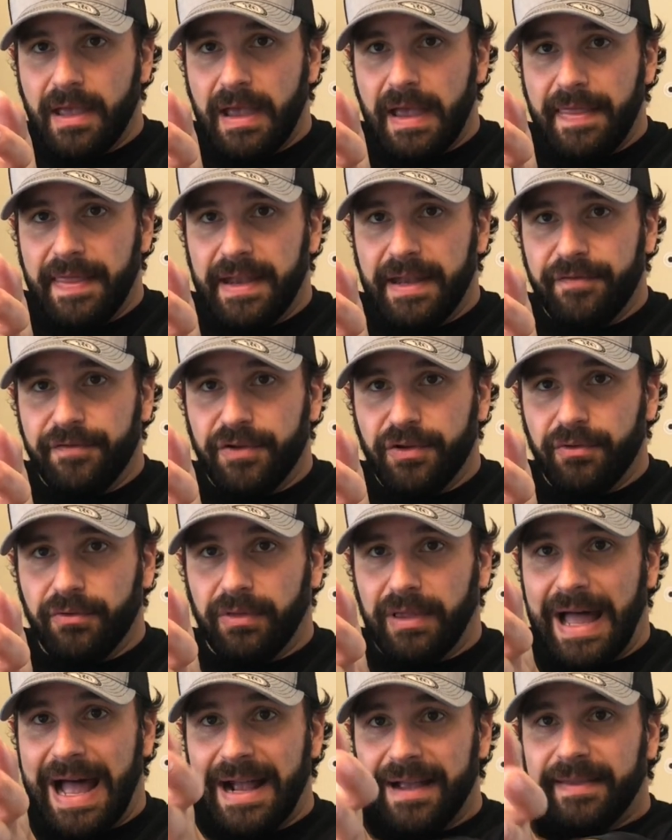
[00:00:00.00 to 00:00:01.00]
And then if you
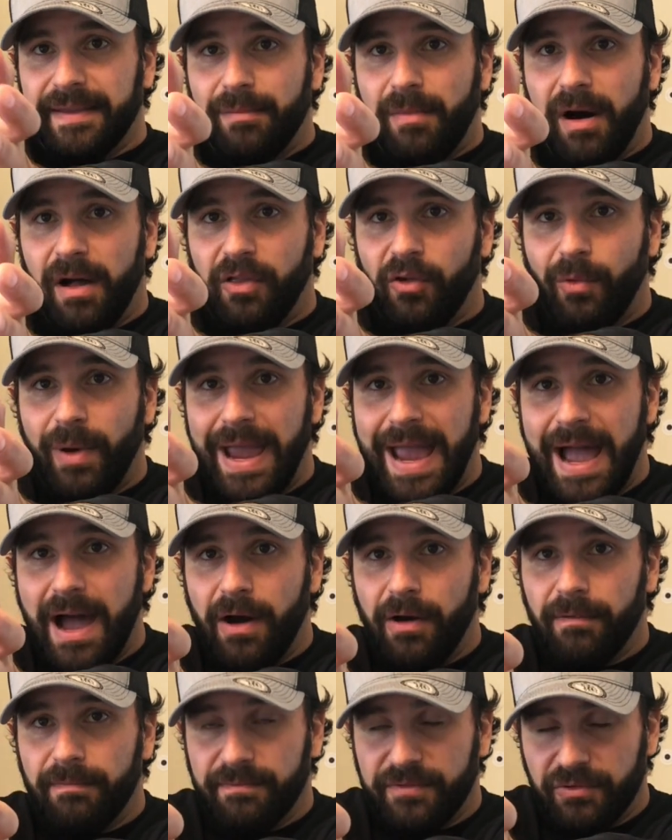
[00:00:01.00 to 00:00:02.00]
lock them all the way
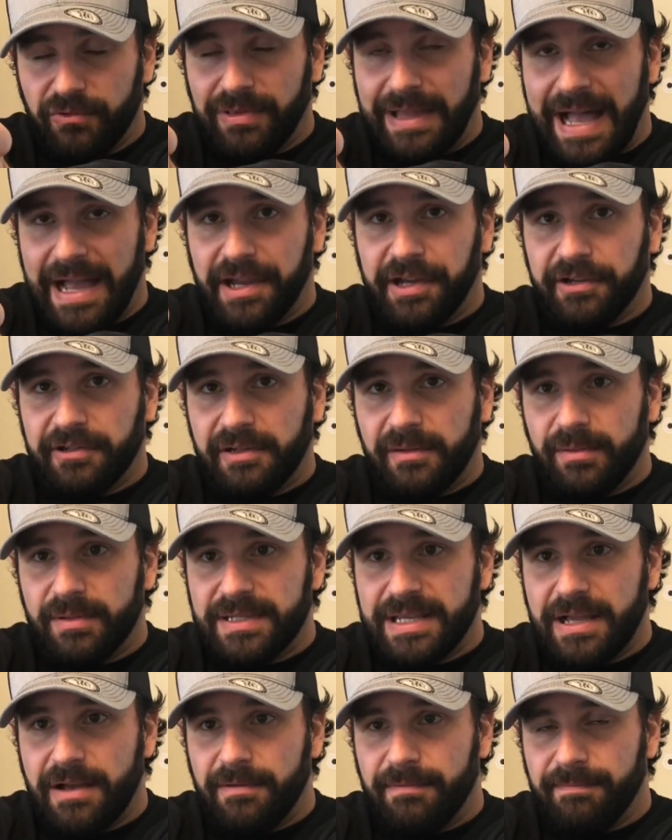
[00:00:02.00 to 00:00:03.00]
out, if you lock your elbows
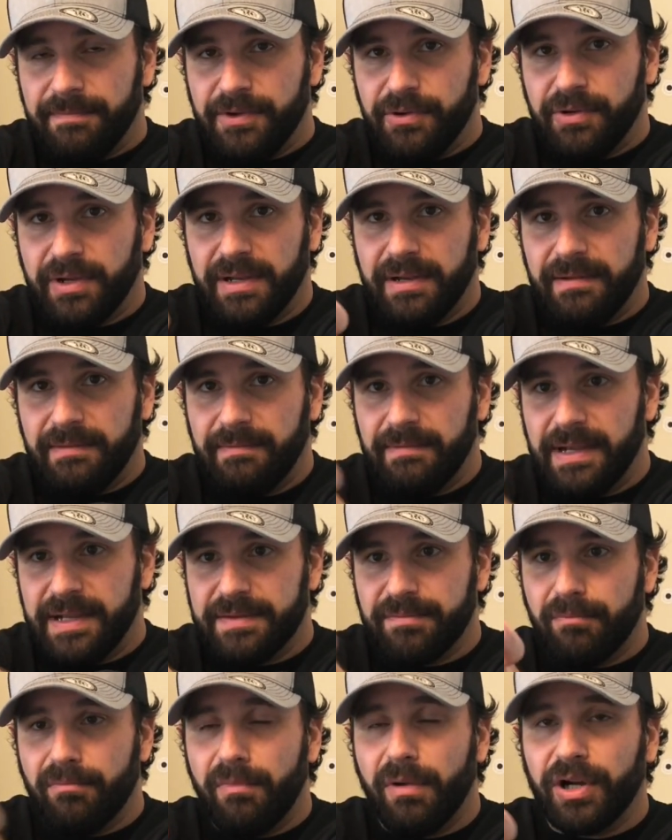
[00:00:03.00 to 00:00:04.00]
out,
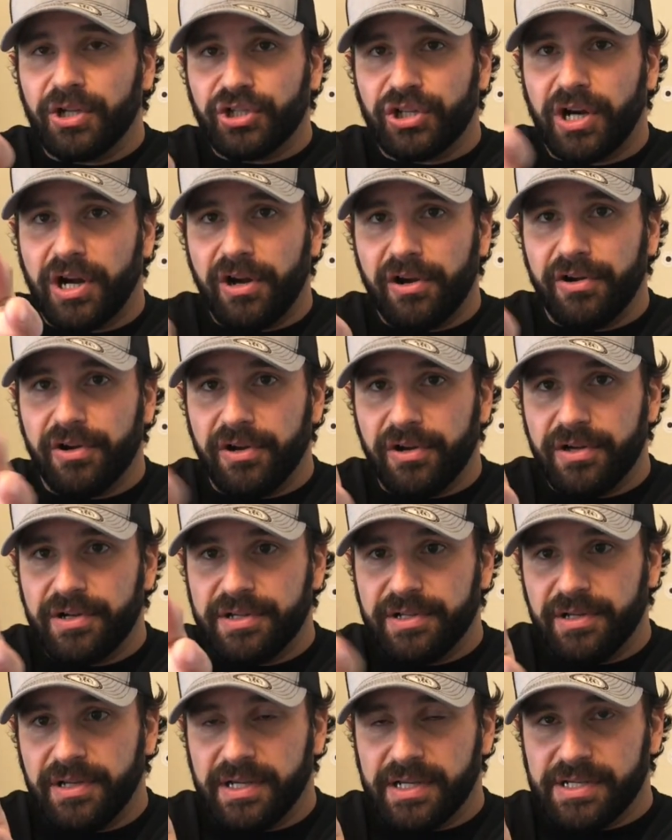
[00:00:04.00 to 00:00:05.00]
it's much harder
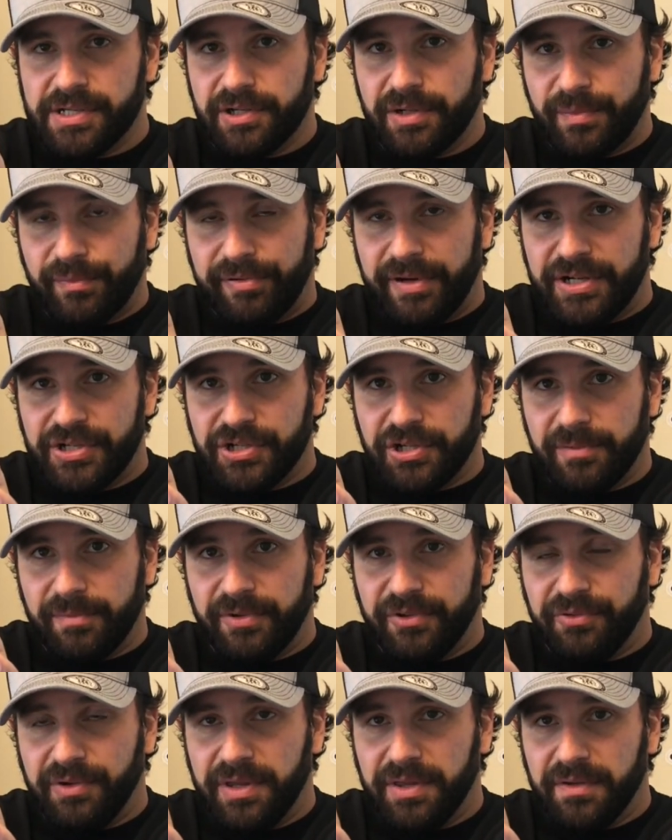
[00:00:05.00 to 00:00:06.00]
to exert pressure
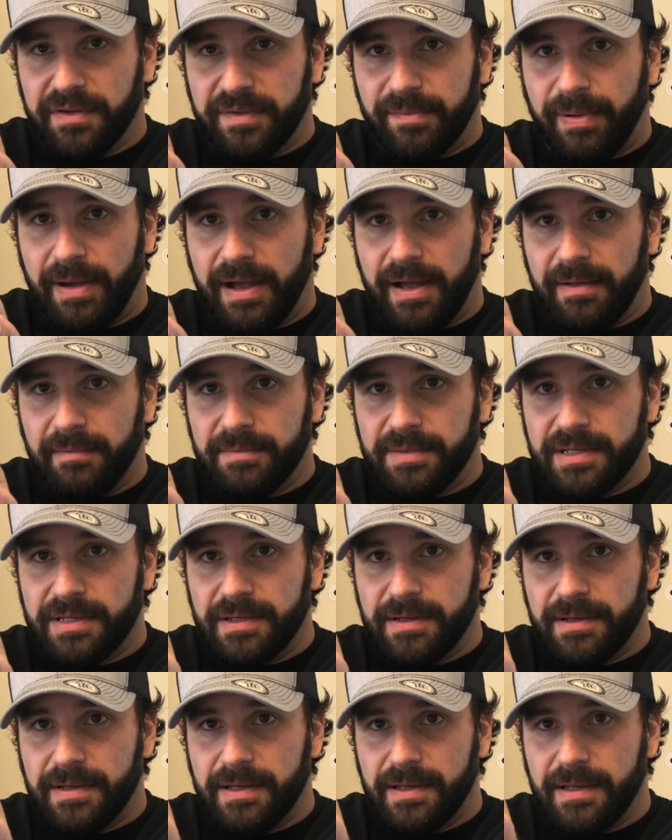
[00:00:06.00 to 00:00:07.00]
between those palms,
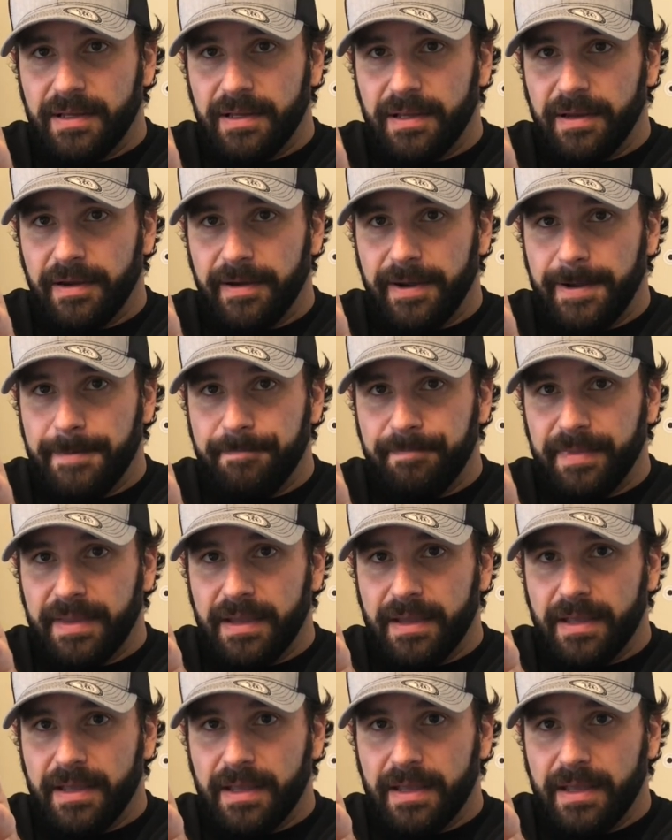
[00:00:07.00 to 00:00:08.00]
right?
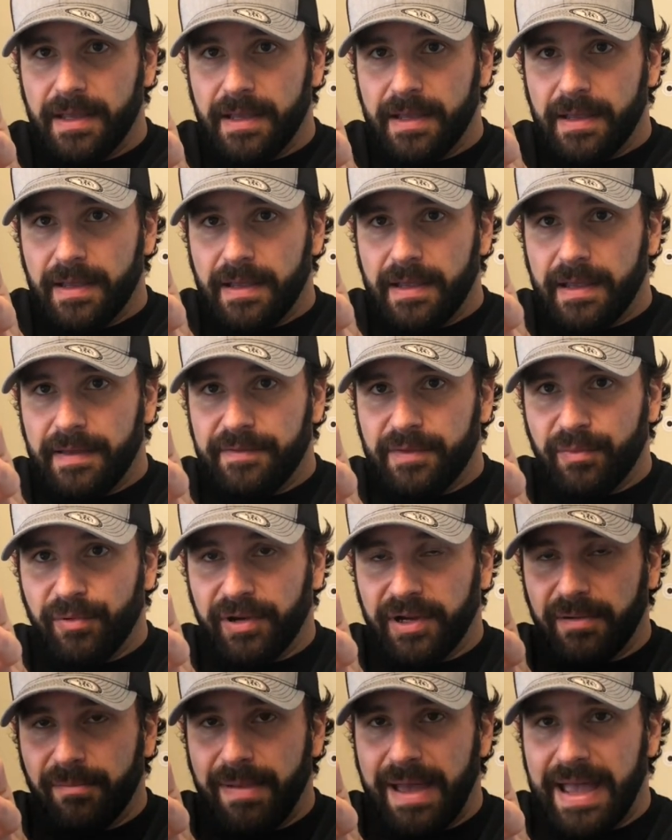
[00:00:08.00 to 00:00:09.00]
If you
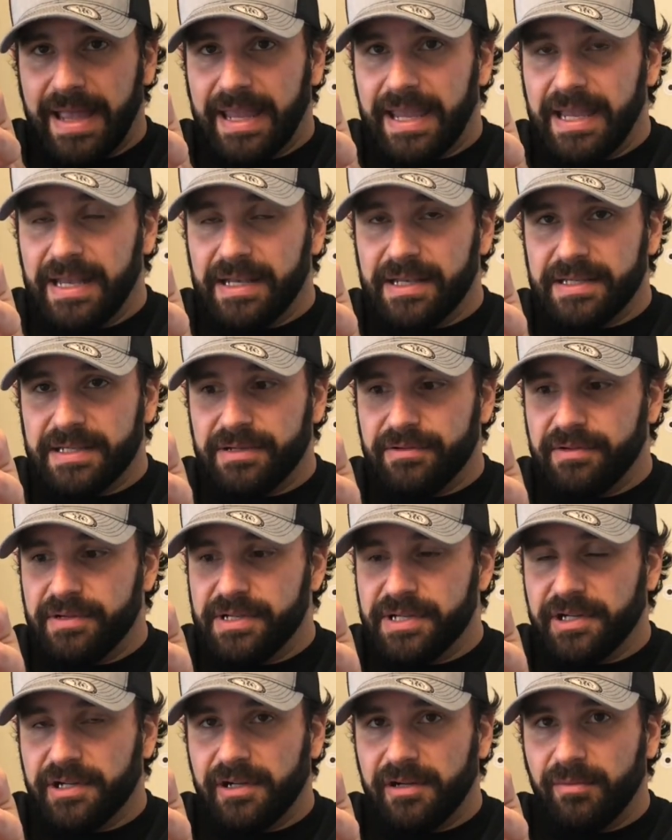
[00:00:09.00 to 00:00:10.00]
bring them back in, as soon
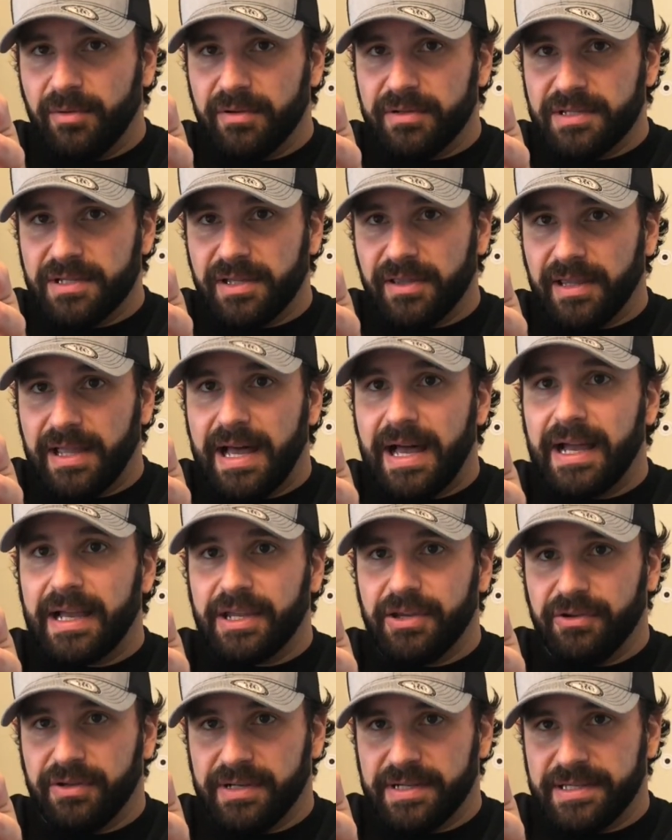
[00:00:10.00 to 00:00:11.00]
as your elbows
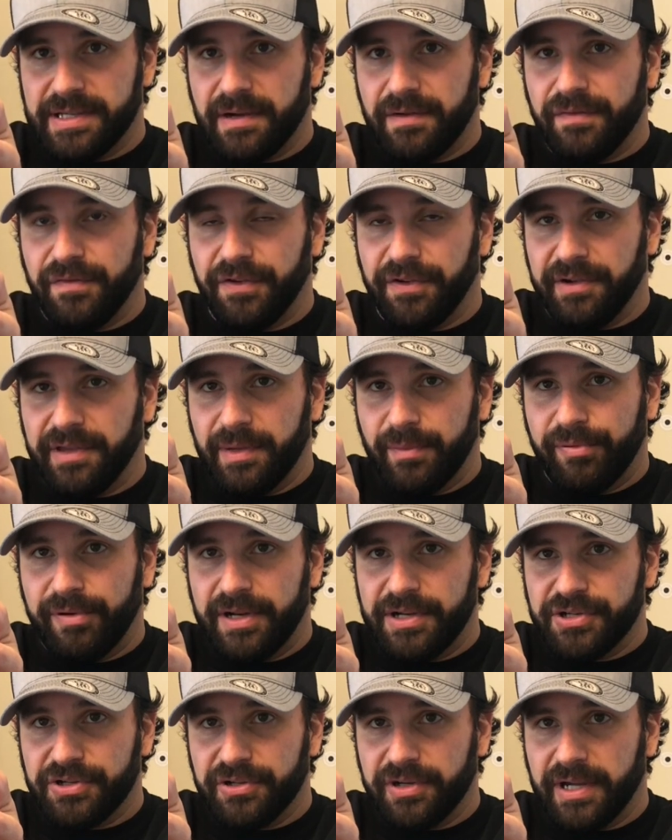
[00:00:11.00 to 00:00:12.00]
unlock, you can start feeling the
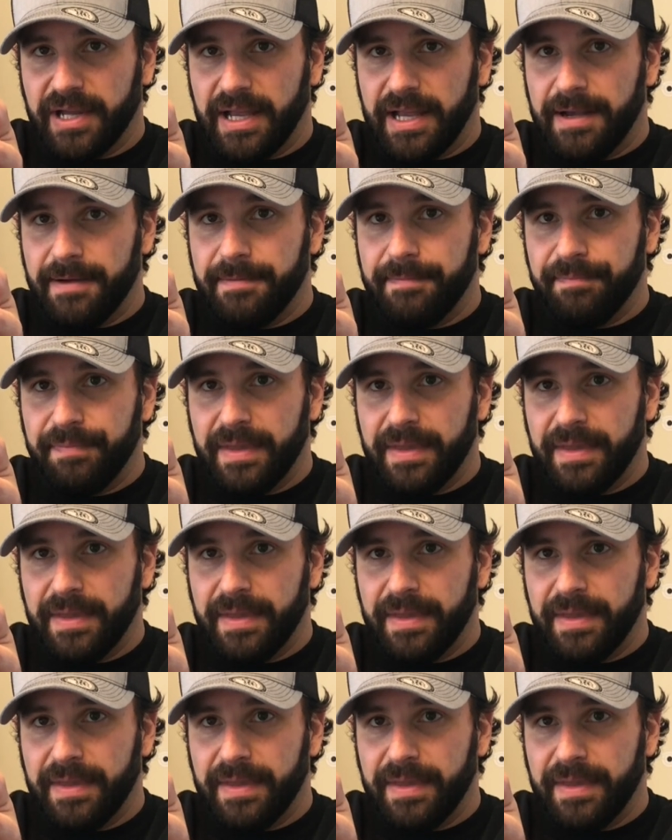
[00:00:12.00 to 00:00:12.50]
pressure again.